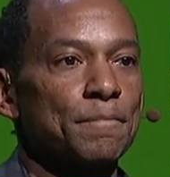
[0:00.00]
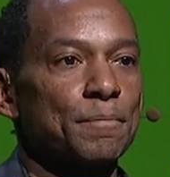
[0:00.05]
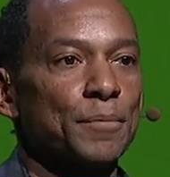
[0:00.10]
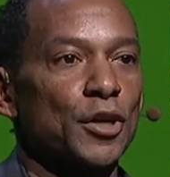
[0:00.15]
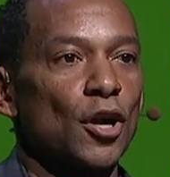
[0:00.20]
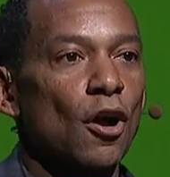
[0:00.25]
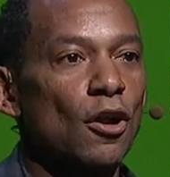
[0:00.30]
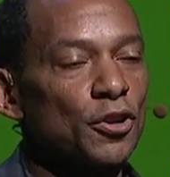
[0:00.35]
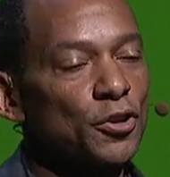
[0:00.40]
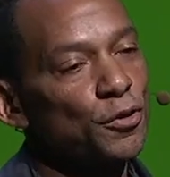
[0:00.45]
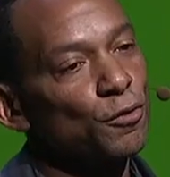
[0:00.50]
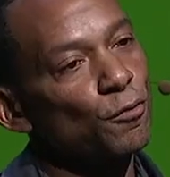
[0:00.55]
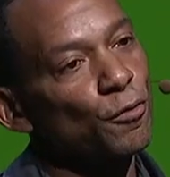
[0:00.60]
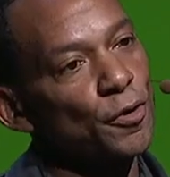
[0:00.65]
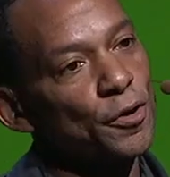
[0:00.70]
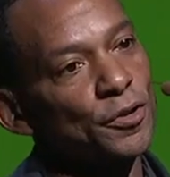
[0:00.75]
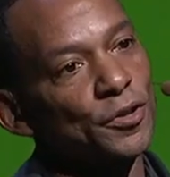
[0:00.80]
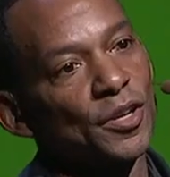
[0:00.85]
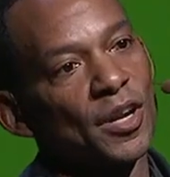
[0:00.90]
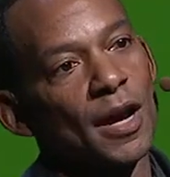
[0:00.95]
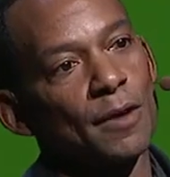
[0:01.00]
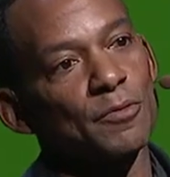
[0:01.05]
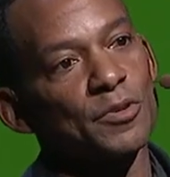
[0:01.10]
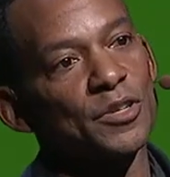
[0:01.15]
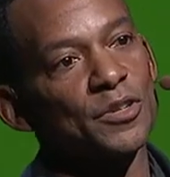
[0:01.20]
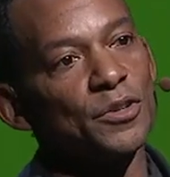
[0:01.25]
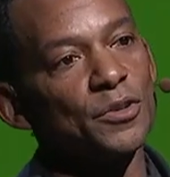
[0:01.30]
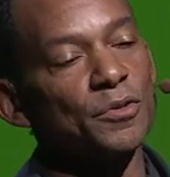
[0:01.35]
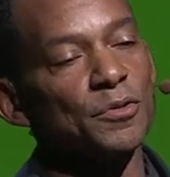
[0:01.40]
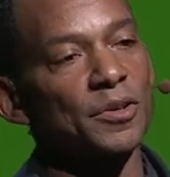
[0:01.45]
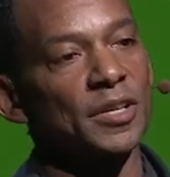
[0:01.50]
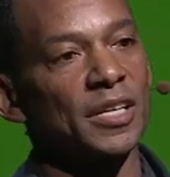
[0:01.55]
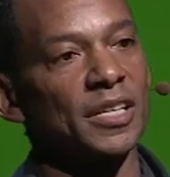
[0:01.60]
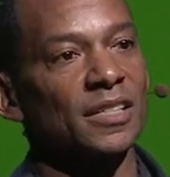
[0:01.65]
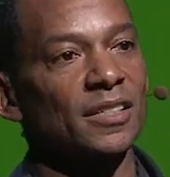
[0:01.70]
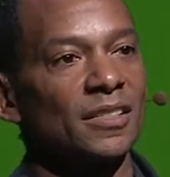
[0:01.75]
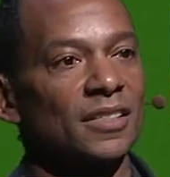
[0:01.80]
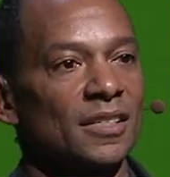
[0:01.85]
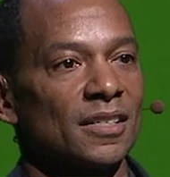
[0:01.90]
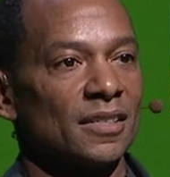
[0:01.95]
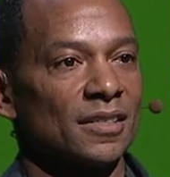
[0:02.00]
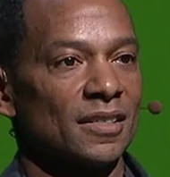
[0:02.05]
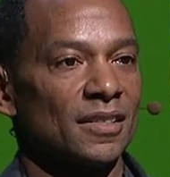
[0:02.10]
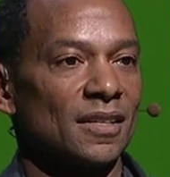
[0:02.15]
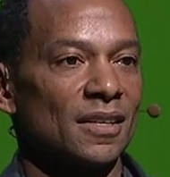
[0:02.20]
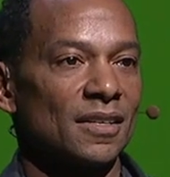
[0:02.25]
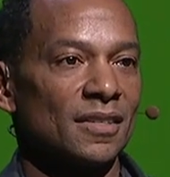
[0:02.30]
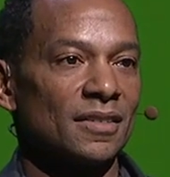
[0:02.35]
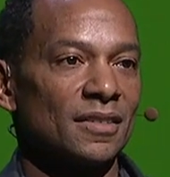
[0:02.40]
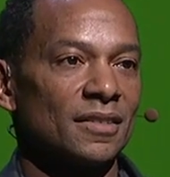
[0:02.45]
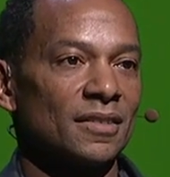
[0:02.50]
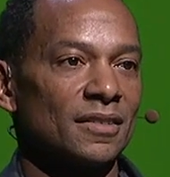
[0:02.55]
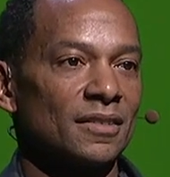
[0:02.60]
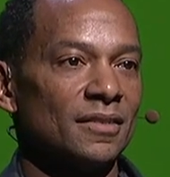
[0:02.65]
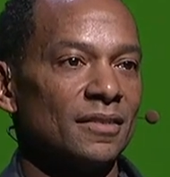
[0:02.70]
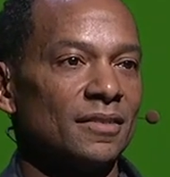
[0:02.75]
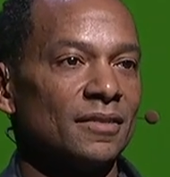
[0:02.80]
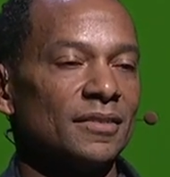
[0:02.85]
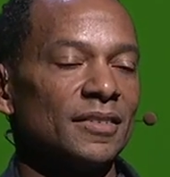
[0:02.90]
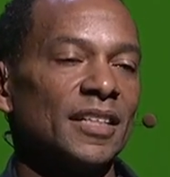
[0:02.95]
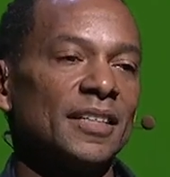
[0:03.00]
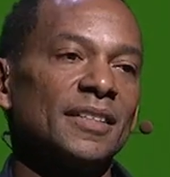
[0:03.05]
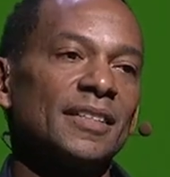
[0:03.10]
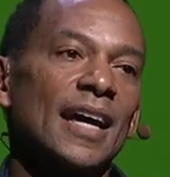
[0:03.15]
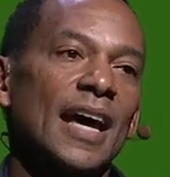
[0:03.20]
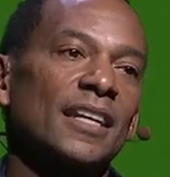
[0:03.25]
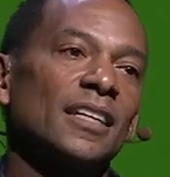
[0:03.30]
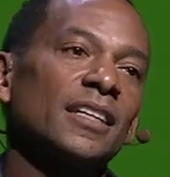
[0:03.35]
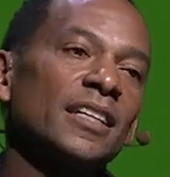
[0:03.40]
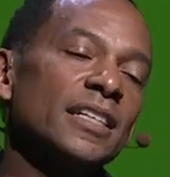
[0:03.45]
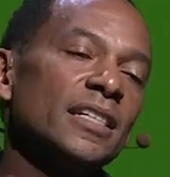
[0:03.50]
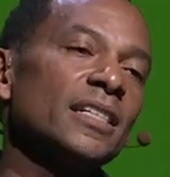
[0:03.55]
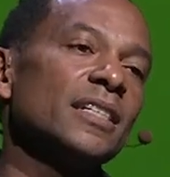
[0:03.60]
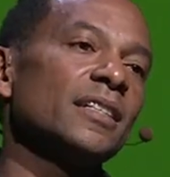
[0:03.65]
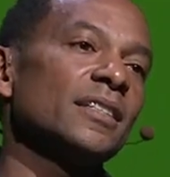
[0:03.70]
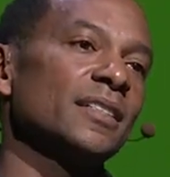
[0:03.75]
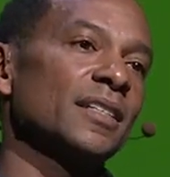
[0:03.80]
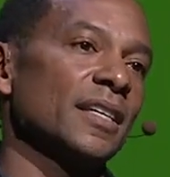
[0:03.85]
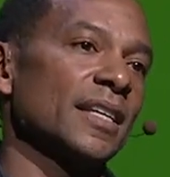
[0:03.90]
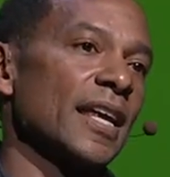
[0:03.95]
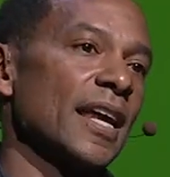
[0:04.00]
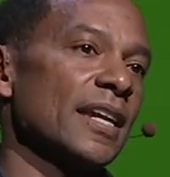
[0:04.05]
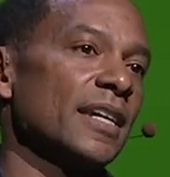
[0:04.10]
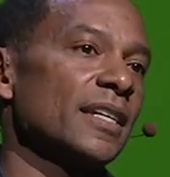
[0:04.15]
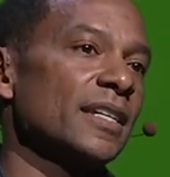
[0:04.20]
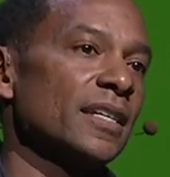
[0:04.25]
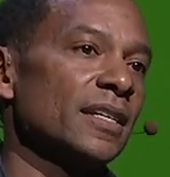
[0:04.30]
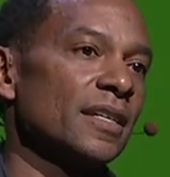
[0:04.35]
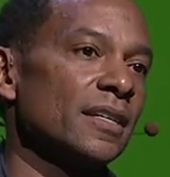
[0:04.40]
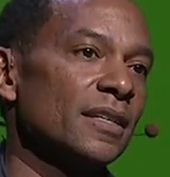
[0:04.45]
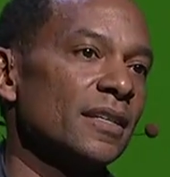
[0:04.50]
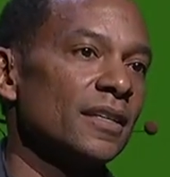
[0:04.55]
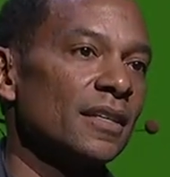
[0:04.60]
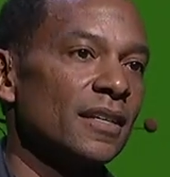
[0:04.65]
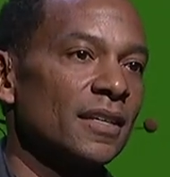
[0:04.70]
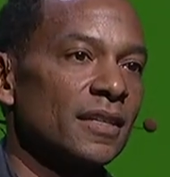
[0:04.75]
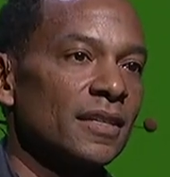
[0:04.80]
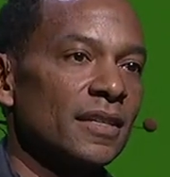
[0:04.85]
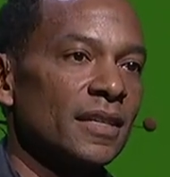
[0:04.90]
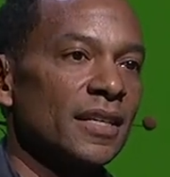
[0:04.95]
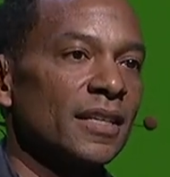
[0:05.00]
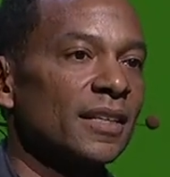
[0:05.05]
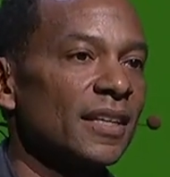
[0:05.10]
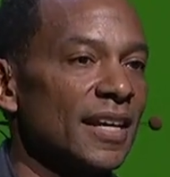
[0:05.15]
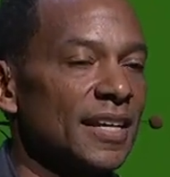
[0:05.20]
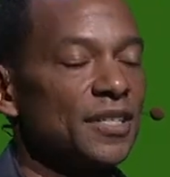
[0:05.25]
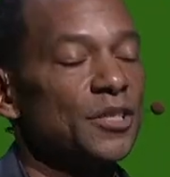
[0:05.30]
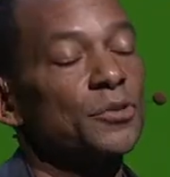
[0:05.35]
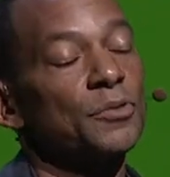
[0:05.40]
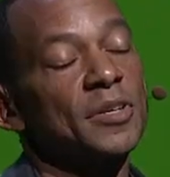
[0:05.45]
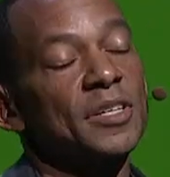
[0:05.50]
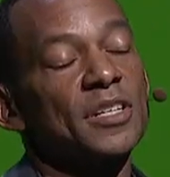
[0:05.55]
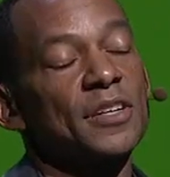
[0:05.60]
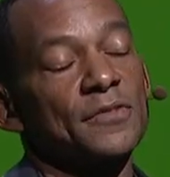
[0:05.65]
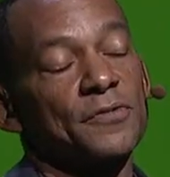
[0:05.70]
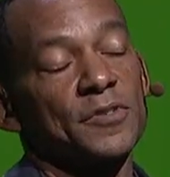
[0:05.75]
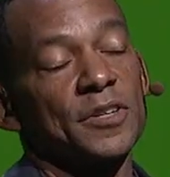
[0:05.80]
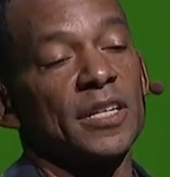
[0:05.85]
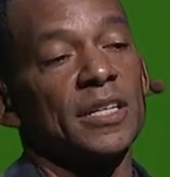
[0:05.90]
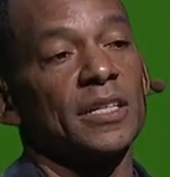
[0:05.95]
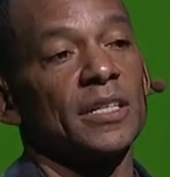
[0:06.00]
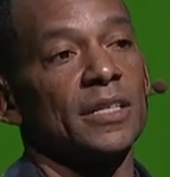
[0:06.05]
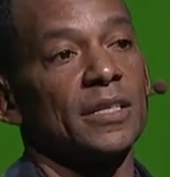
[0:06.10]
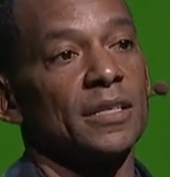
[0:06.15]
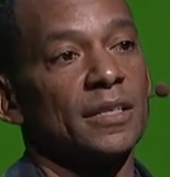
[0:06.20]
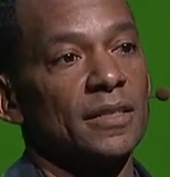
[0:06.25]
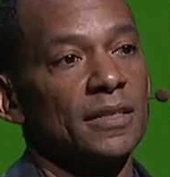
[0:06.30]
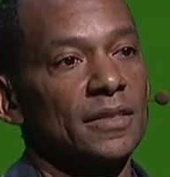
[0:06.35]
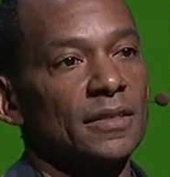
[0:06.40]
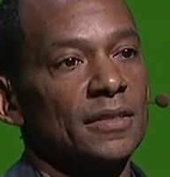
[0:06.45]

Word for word: But all of the work that I was doing did not lead to that end, it led to a different end.